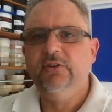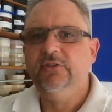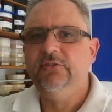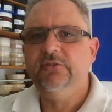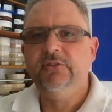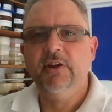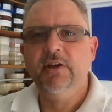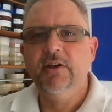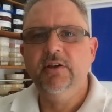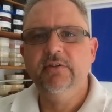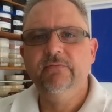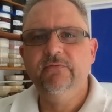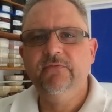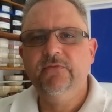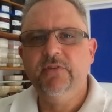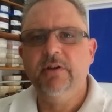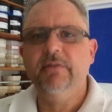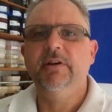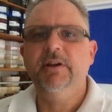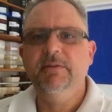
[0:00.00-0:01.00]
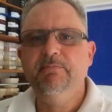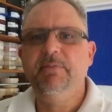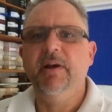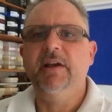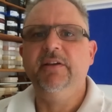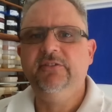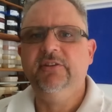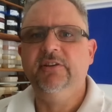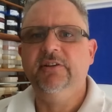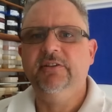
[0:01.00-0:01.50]
just a very
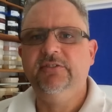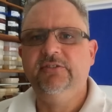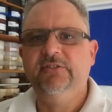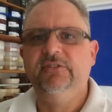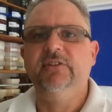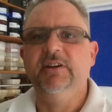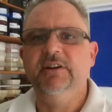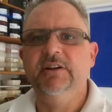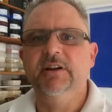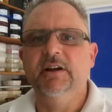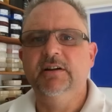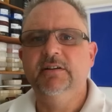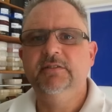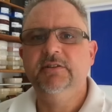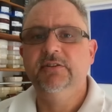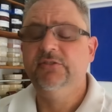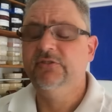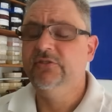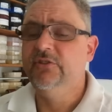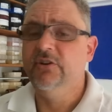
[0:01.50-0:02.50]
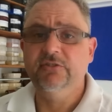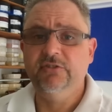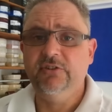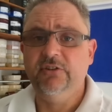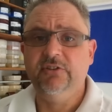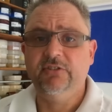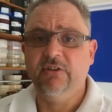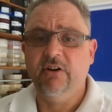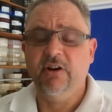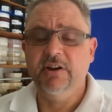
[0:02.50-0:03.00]
basic cedar. It's not as
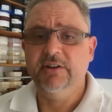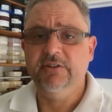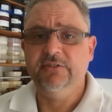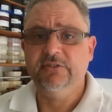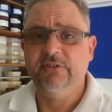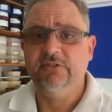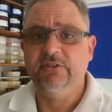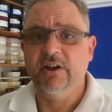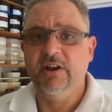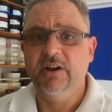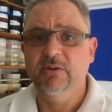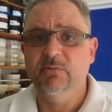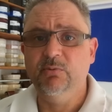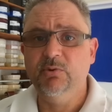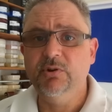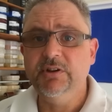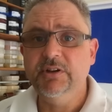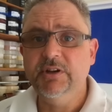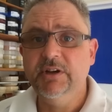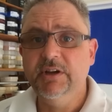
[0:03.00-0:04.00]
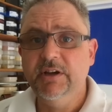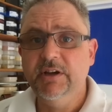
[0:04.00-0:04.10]
exciting as the sandalwood,